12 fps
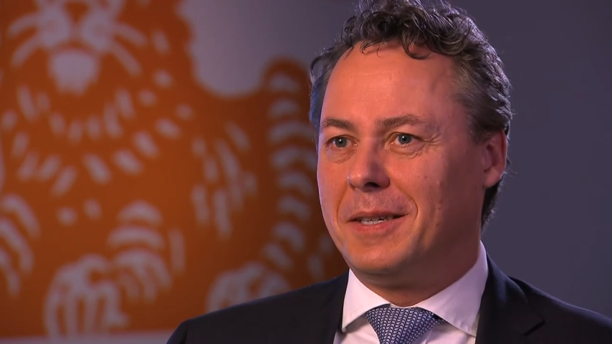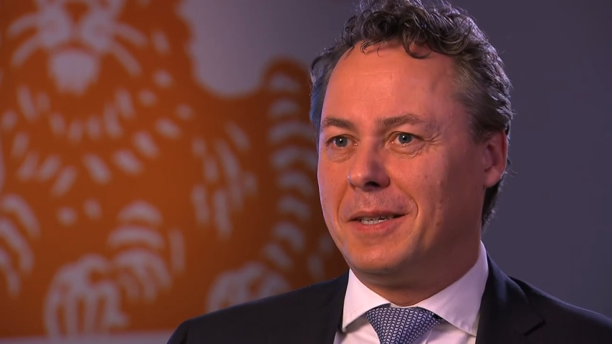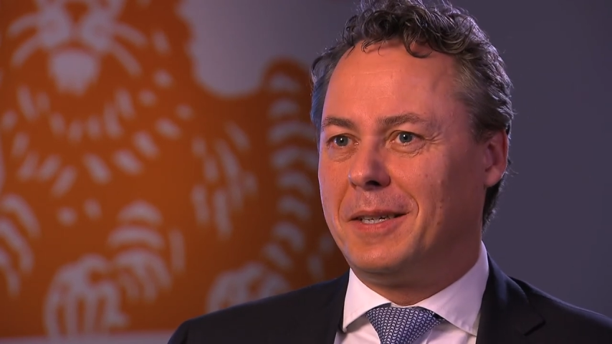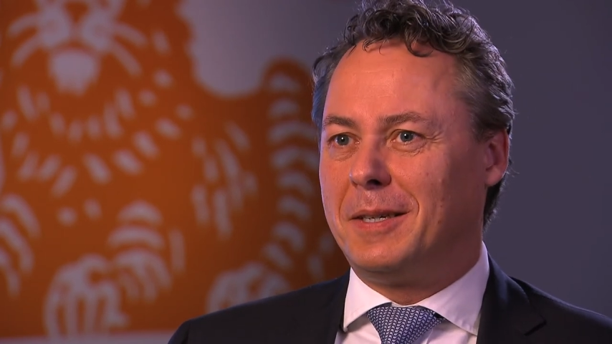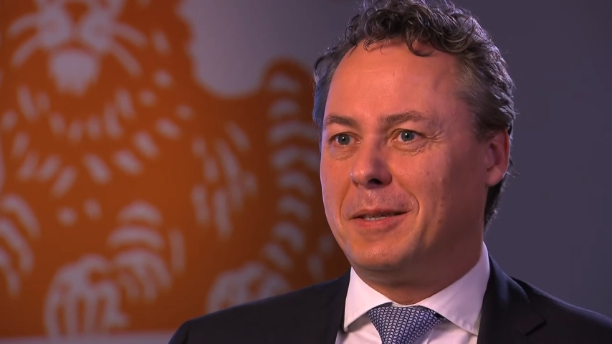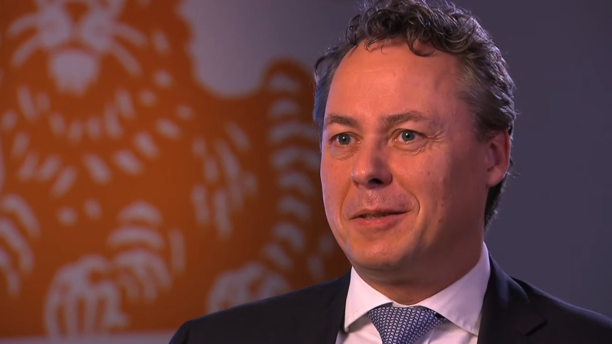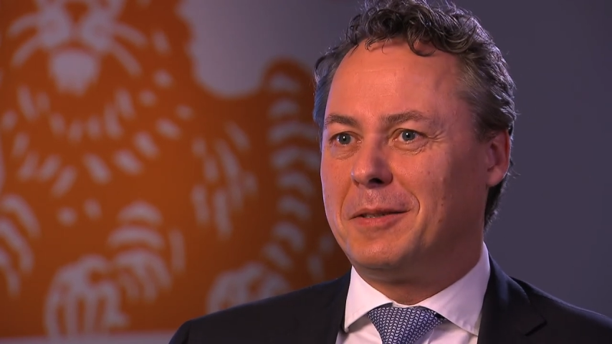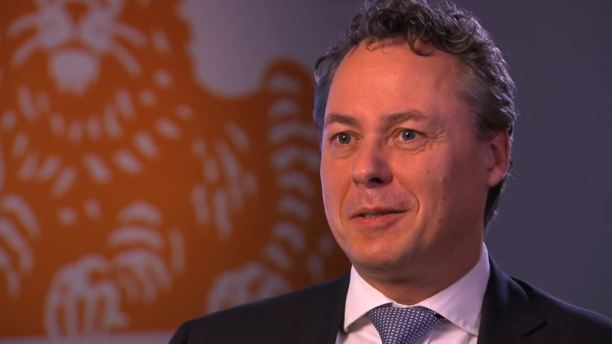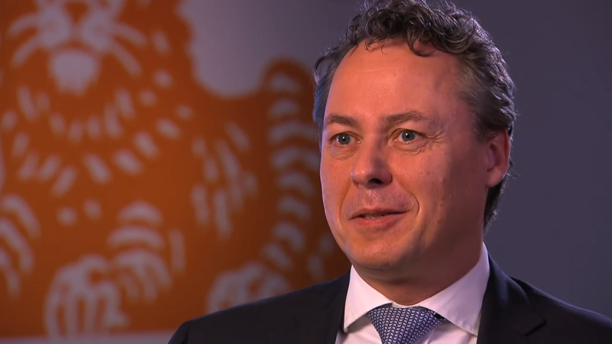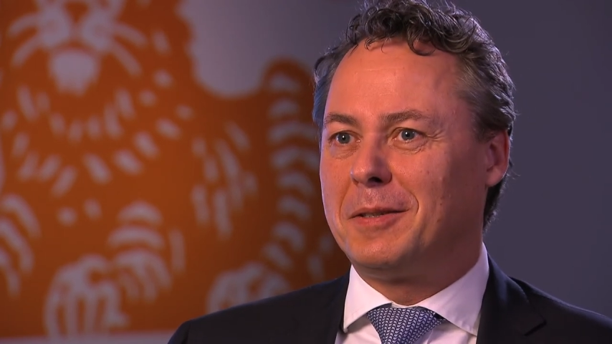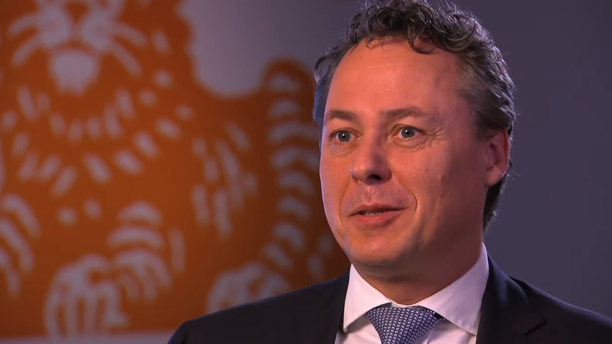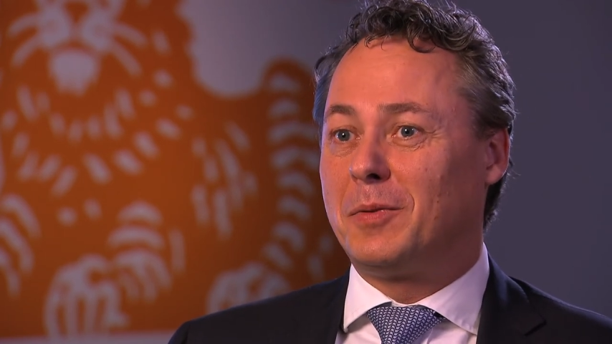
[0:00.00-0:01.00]
is
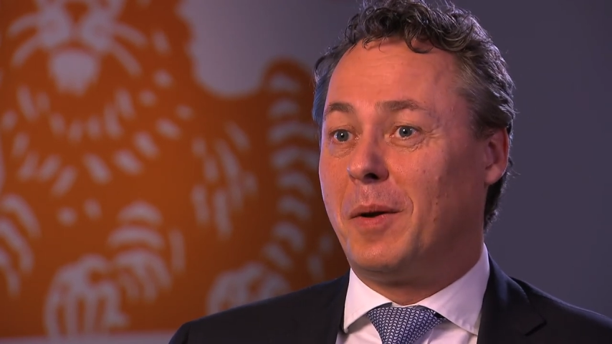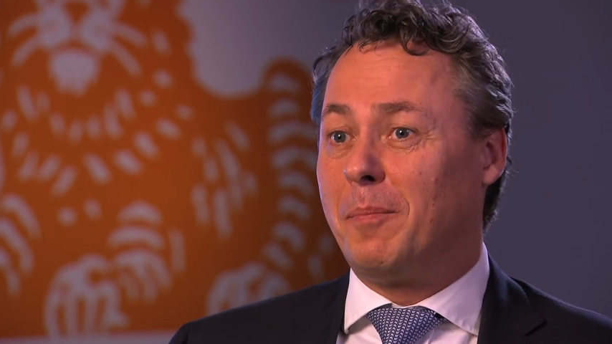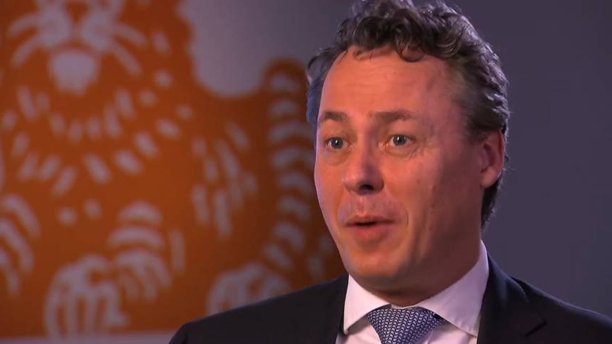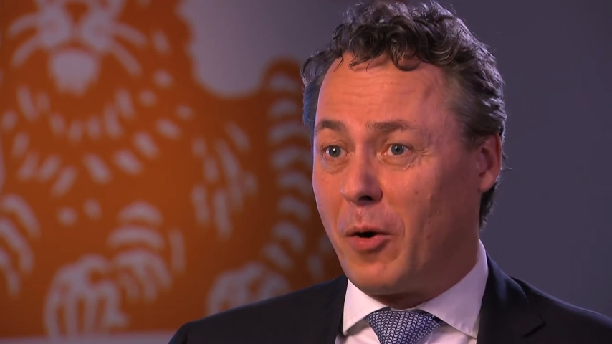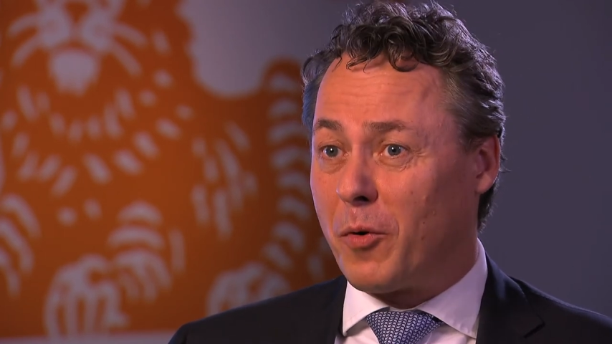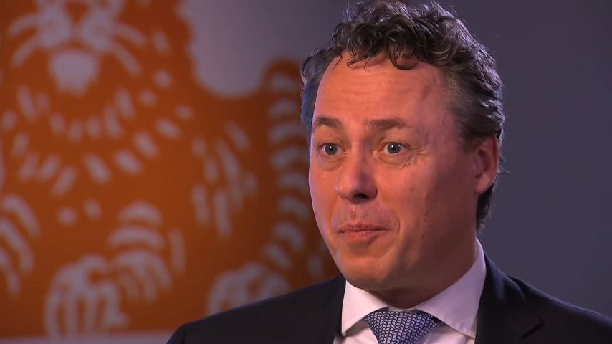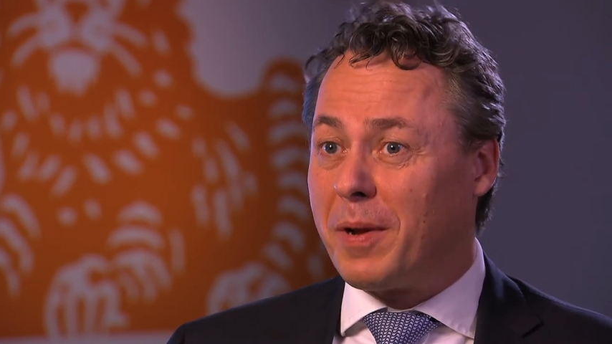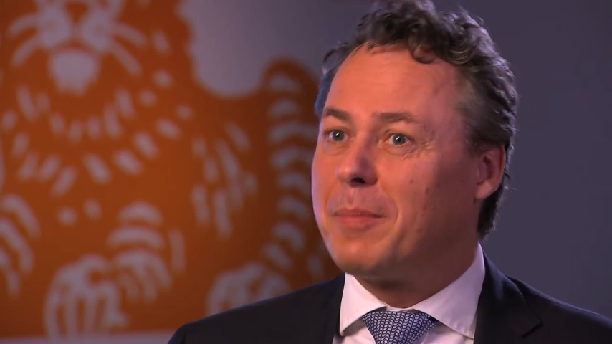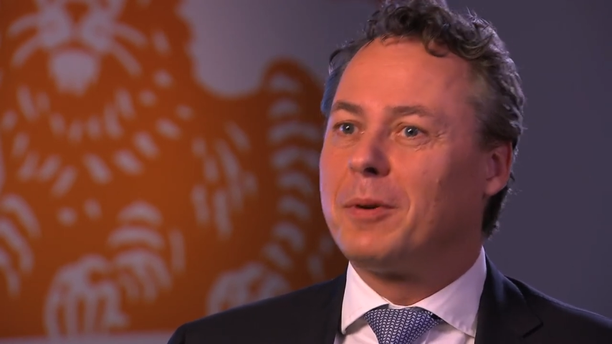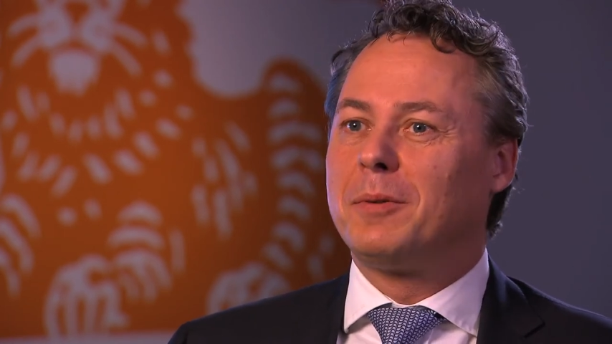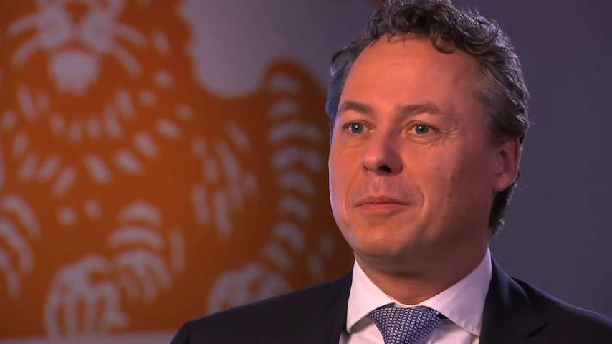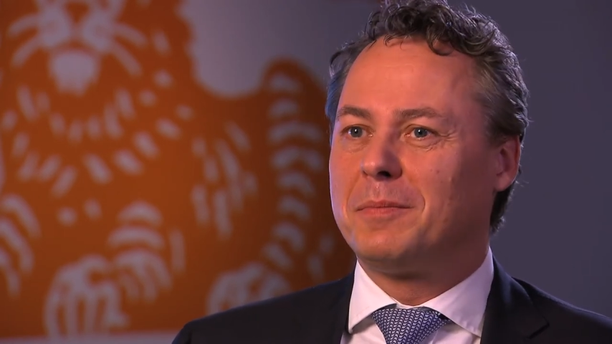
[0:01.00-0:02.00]
to empower
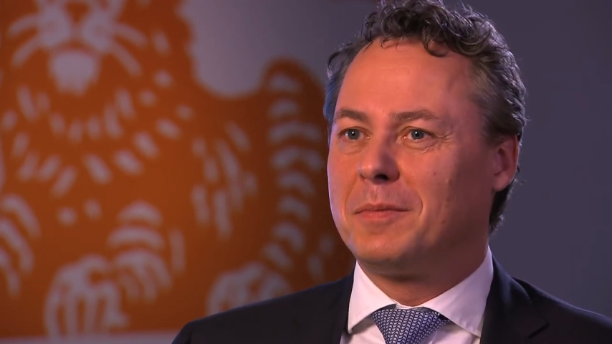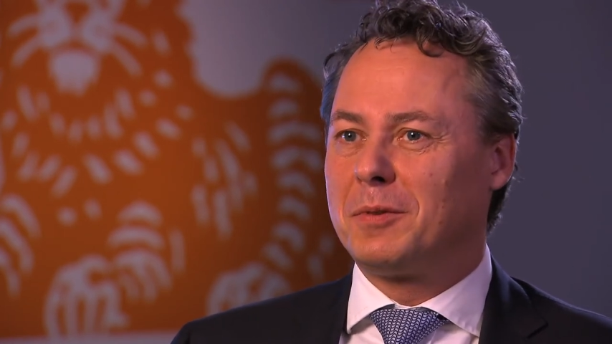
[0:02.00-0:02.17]
people